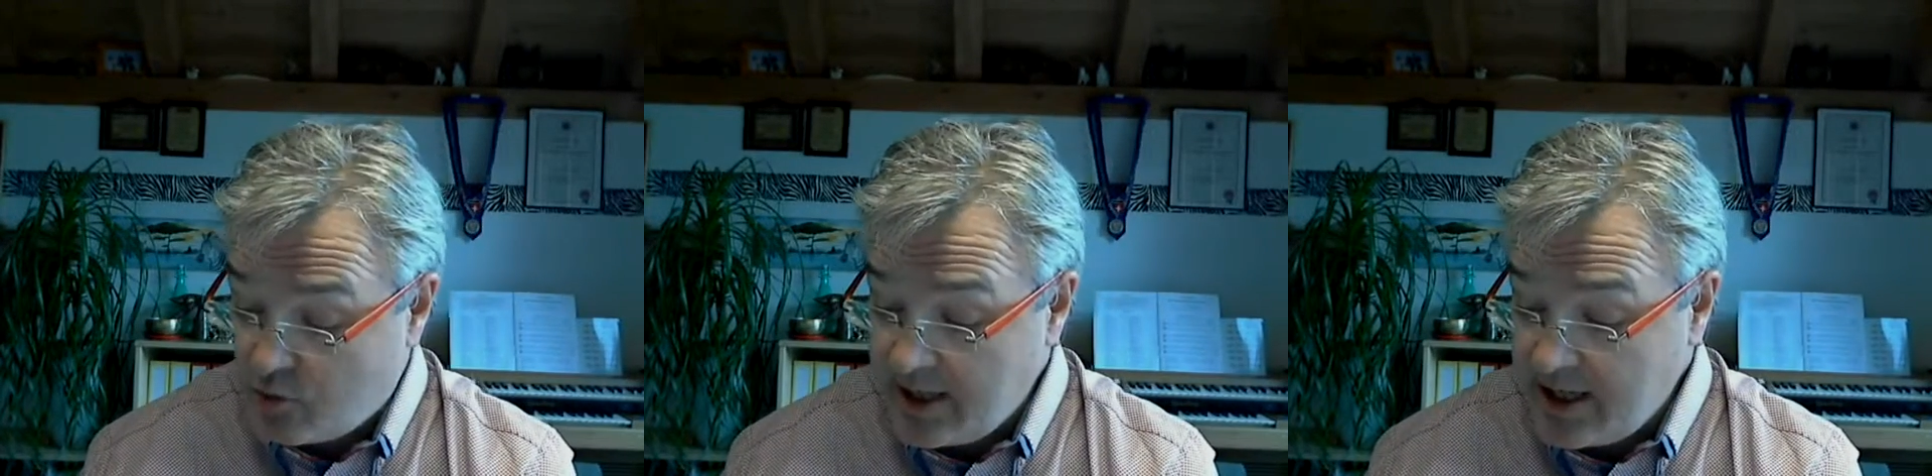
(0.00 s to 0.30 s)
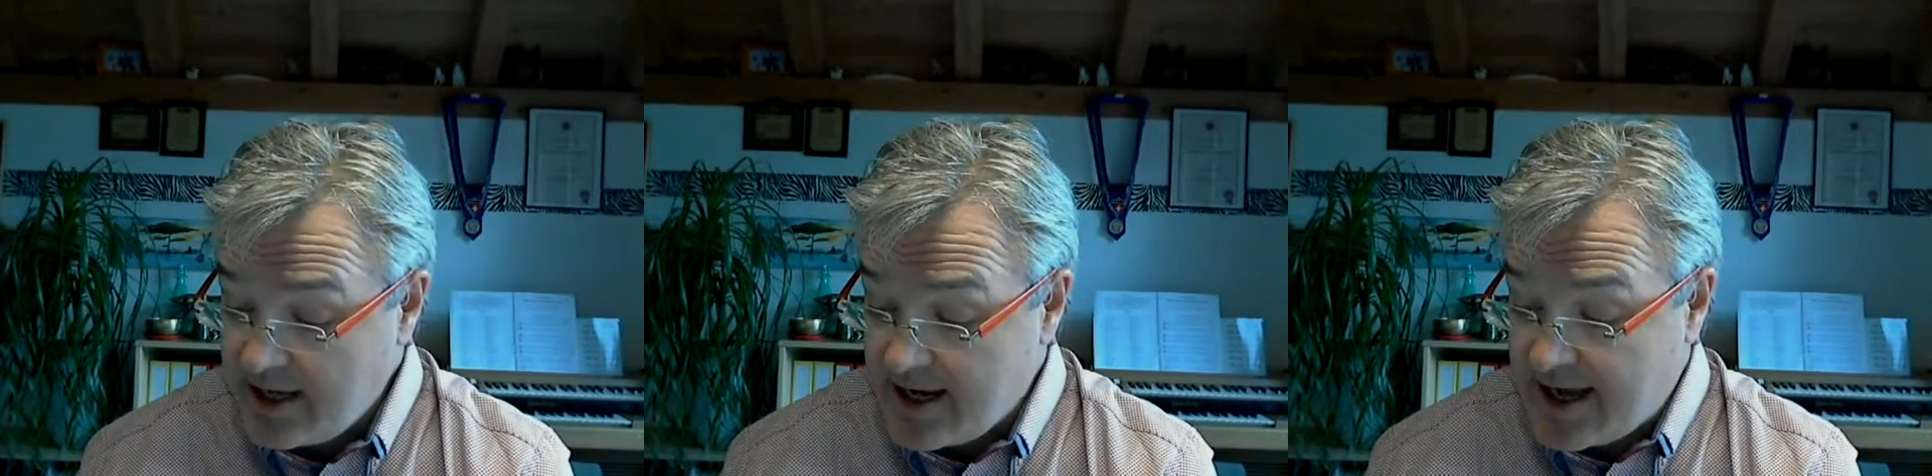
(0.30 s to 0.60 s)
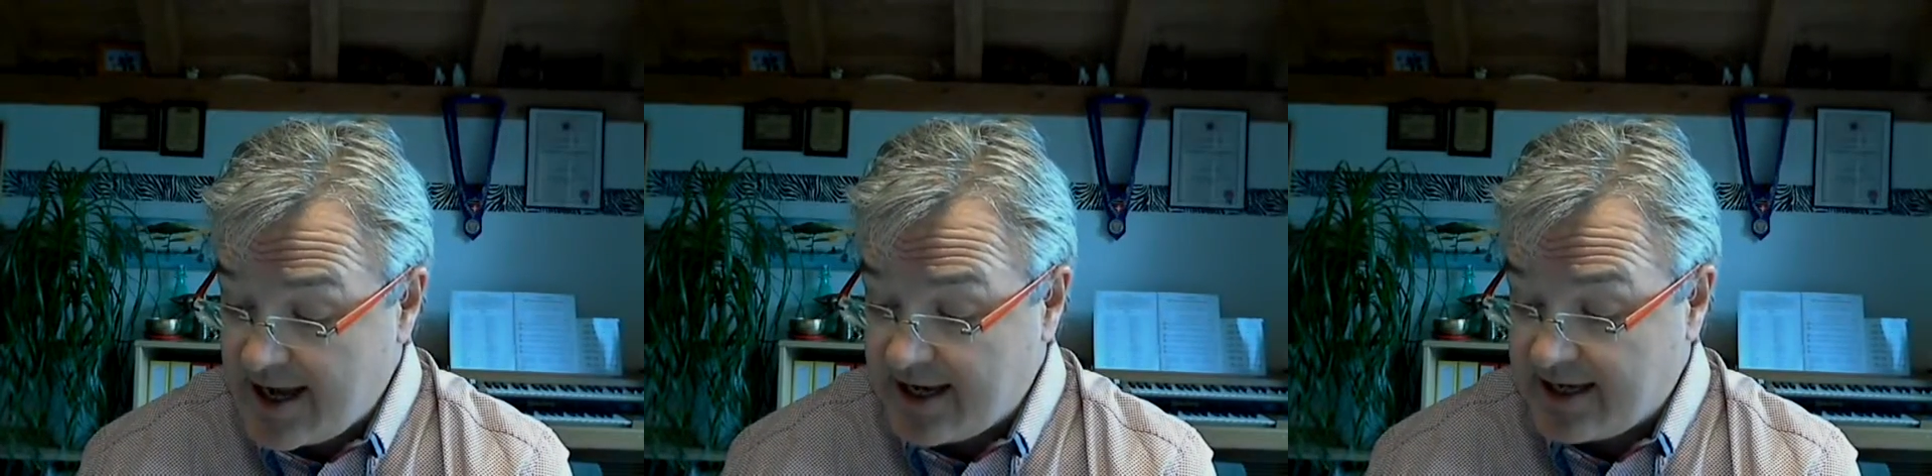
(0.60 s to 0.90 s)
we
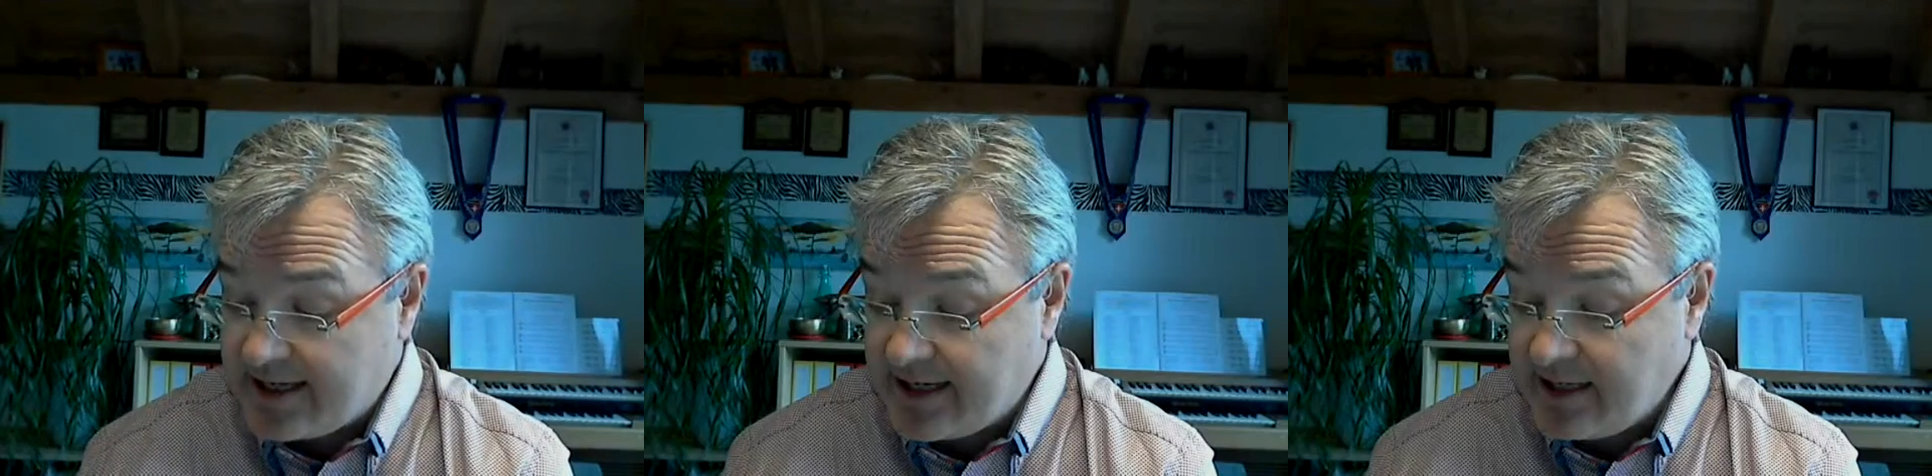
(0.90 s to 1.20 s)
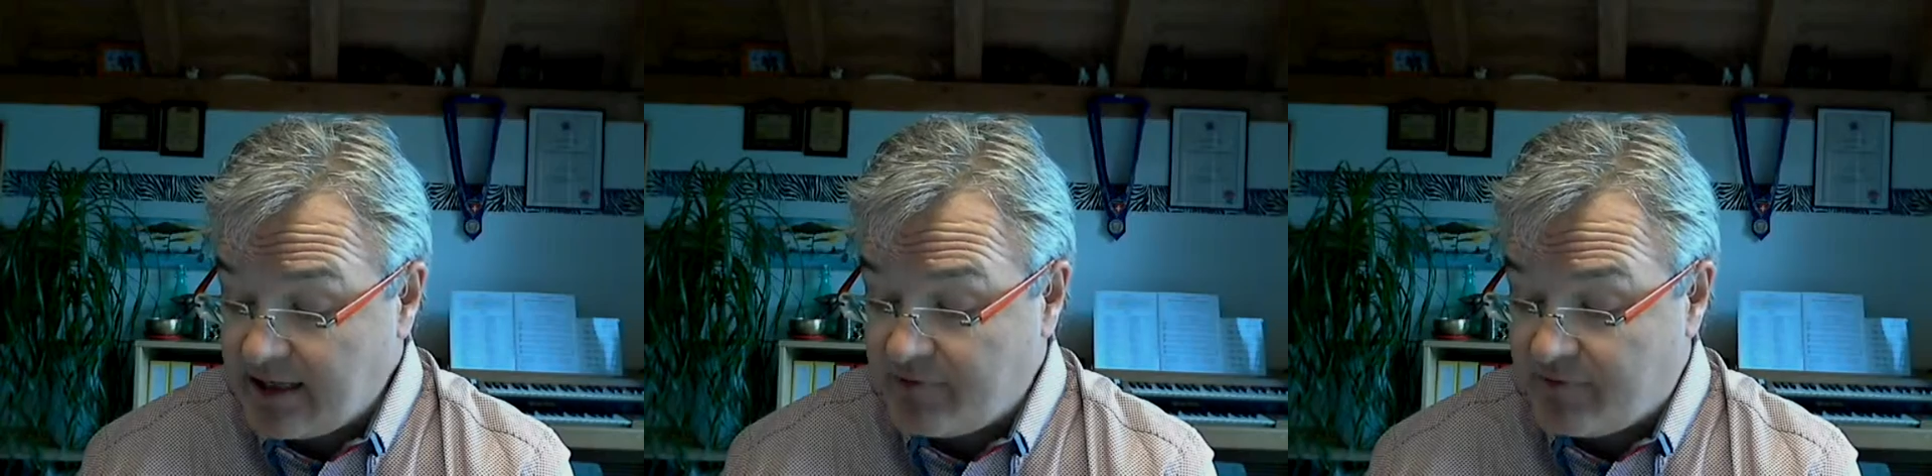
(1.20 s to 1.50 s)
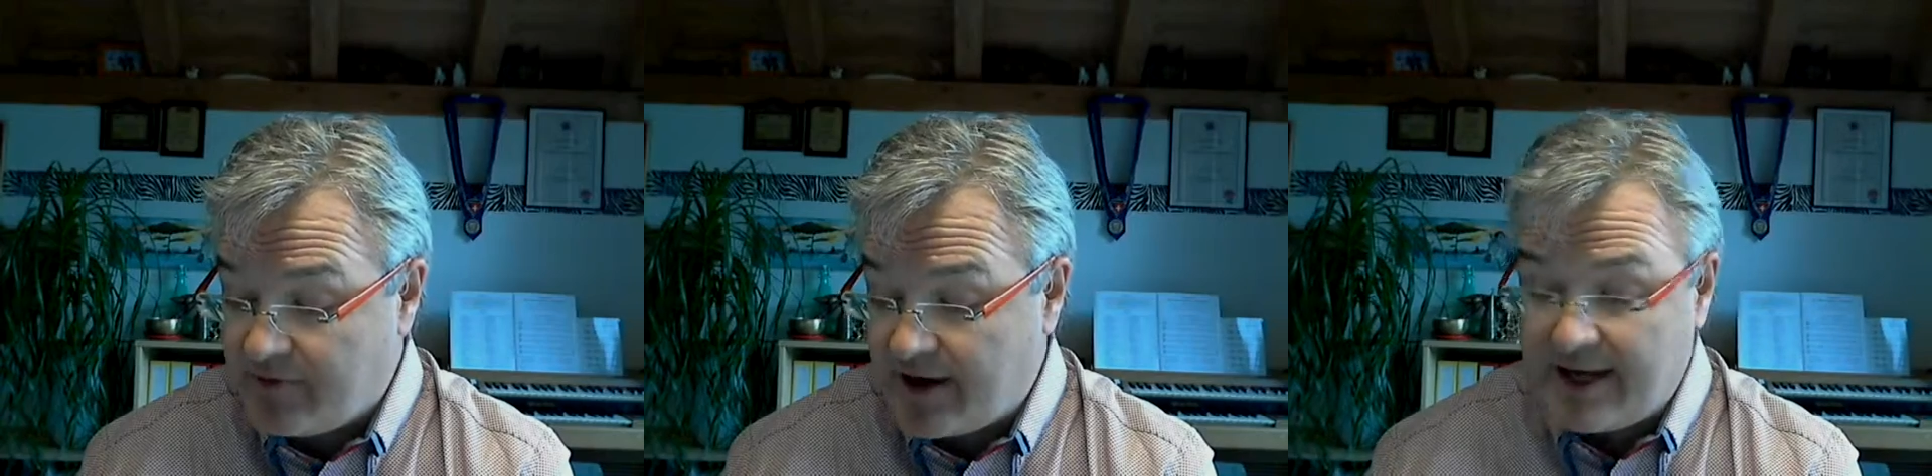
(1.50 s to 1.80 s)

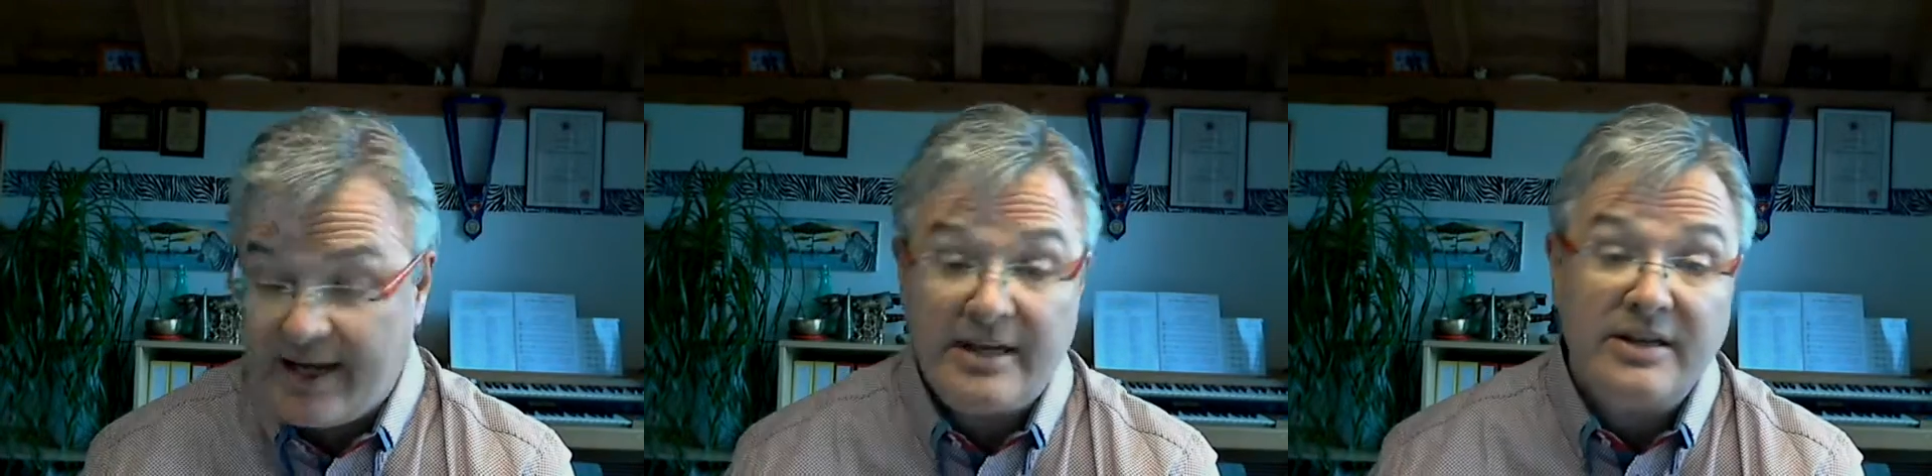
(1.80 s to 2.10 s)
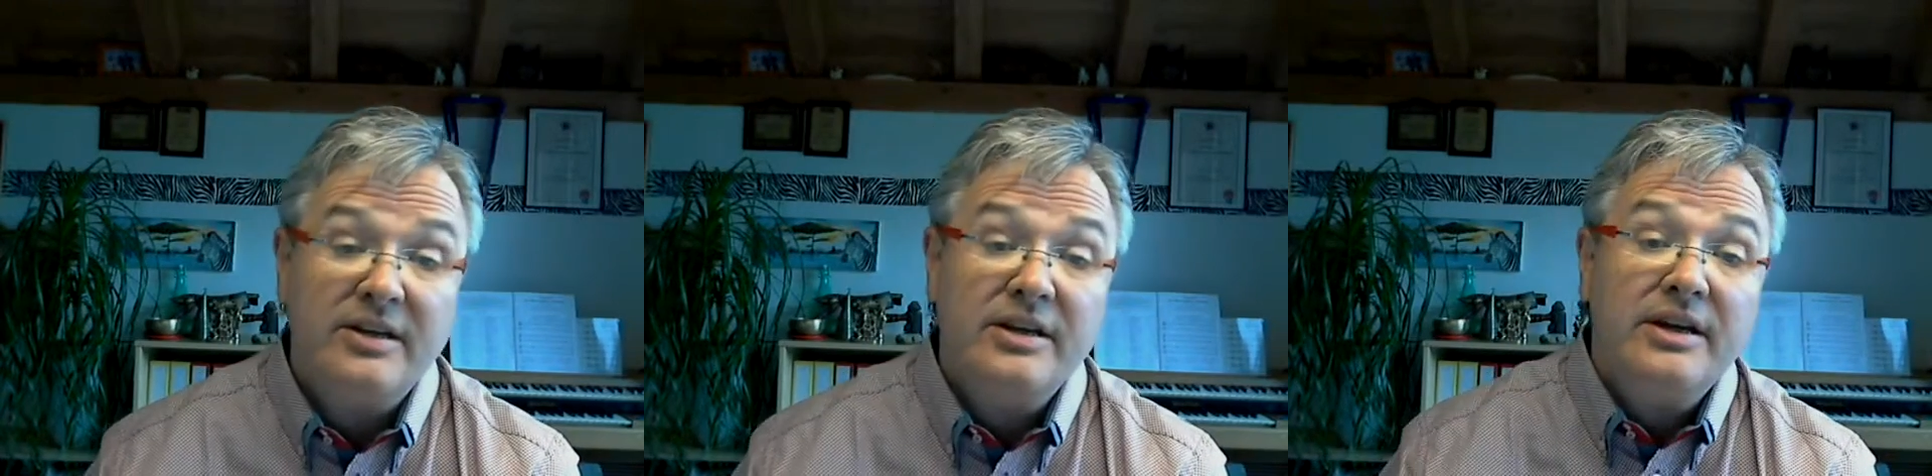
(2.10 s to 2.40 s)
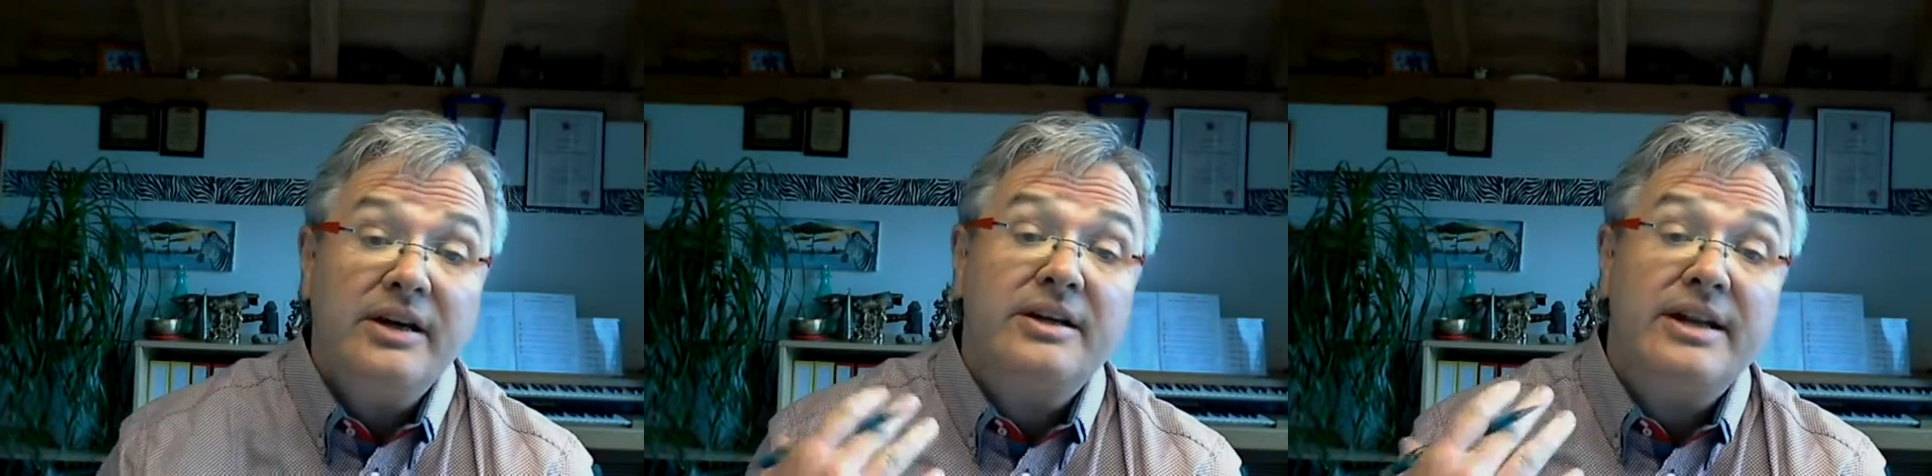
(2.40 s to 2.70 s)
identified
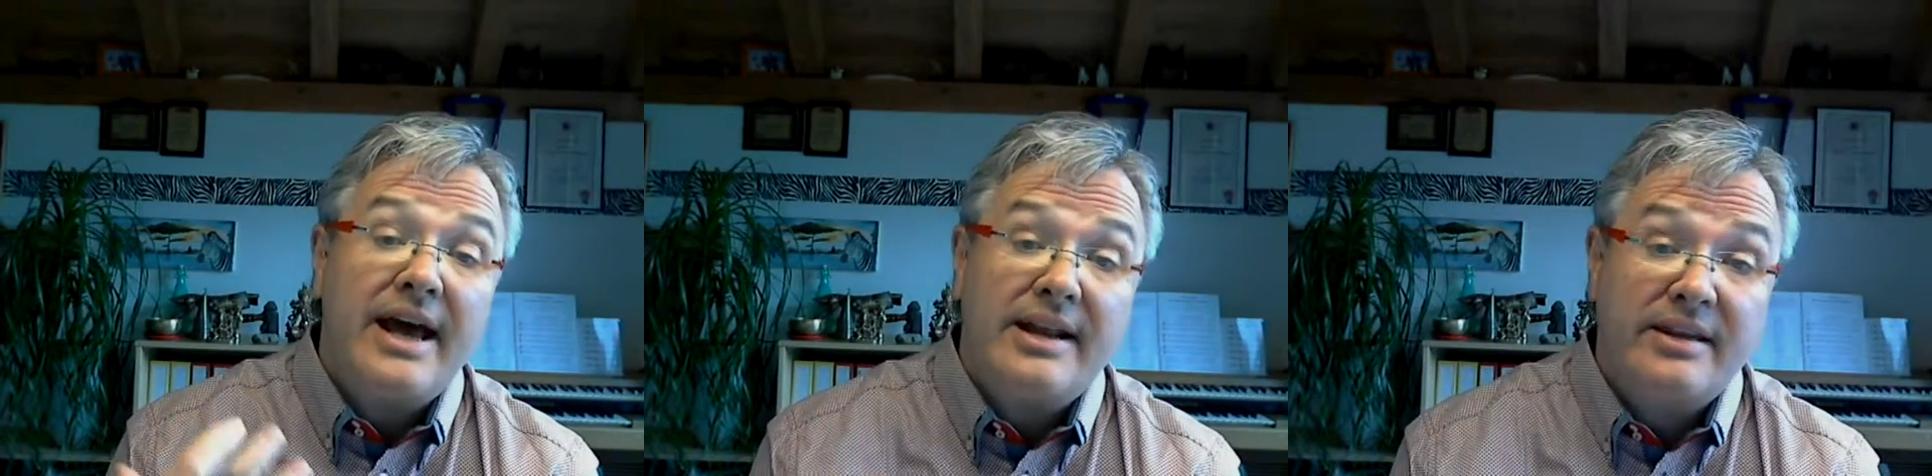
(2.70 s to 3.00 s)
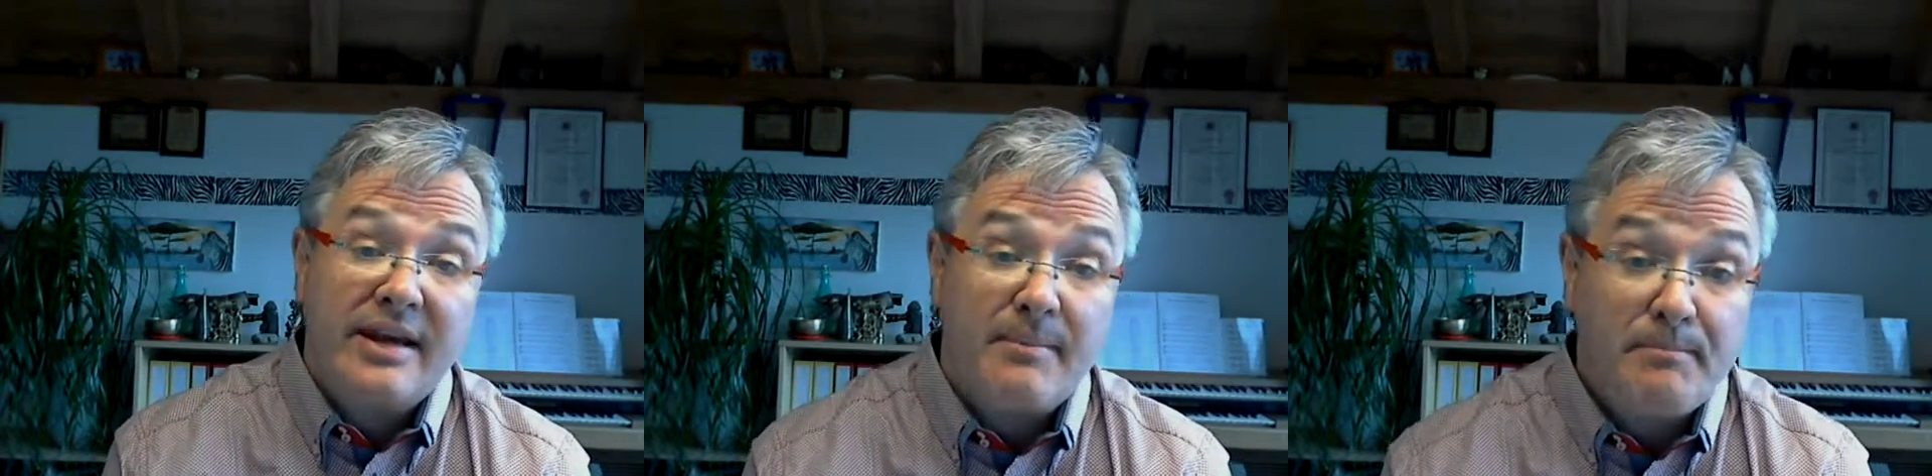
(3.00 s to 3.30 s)
that